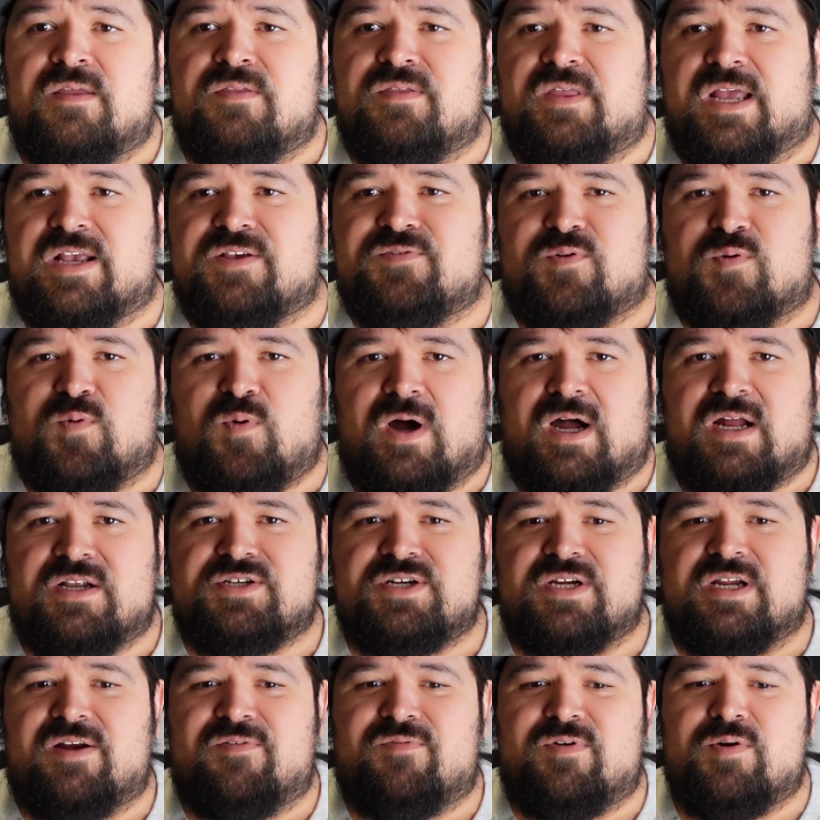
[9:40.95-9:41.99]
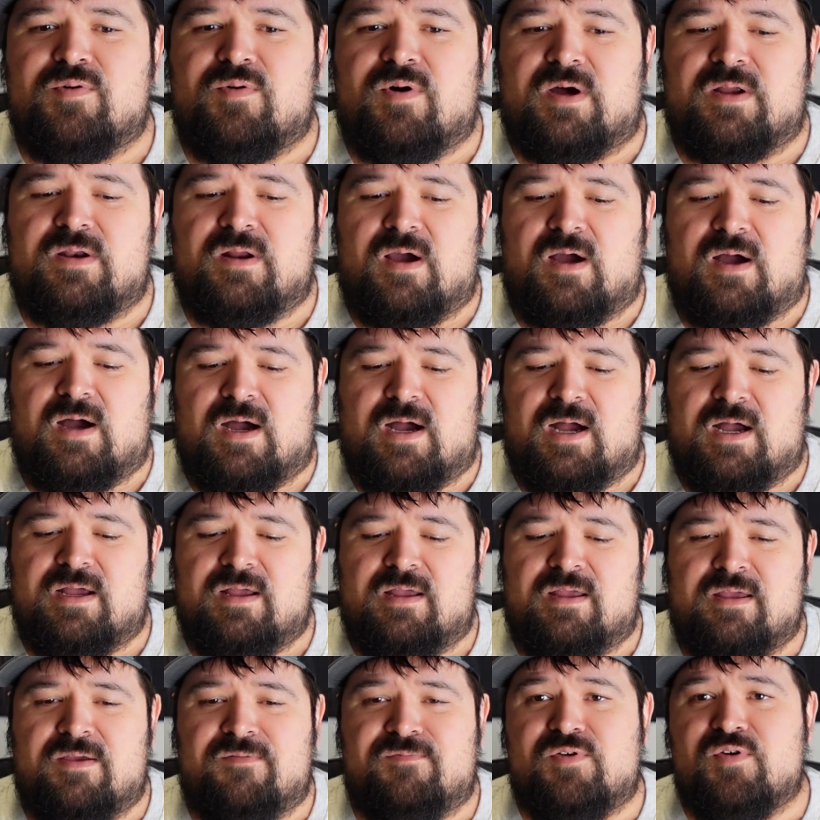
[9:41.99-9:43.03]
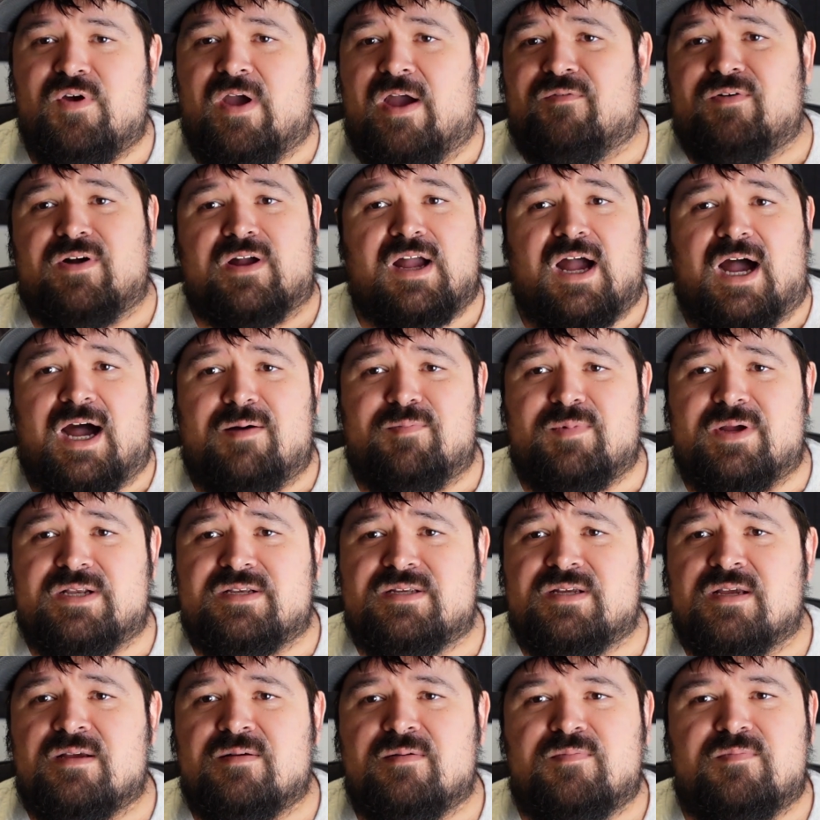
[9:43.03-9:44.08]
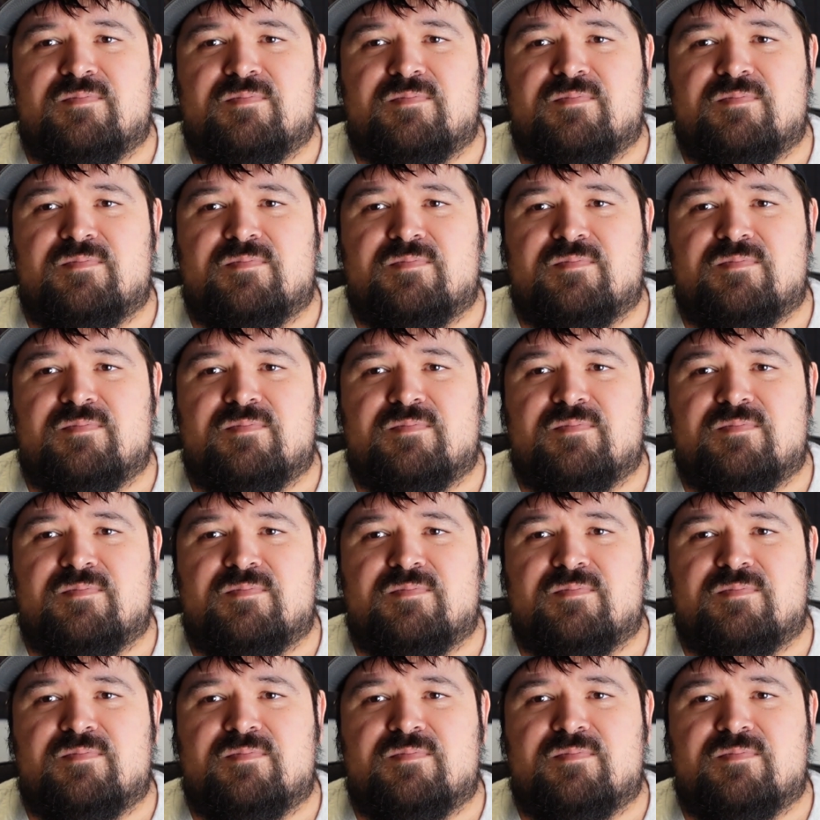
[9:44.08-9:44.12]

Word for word: Thanks for watching, everyone. Uh, if you have a comment,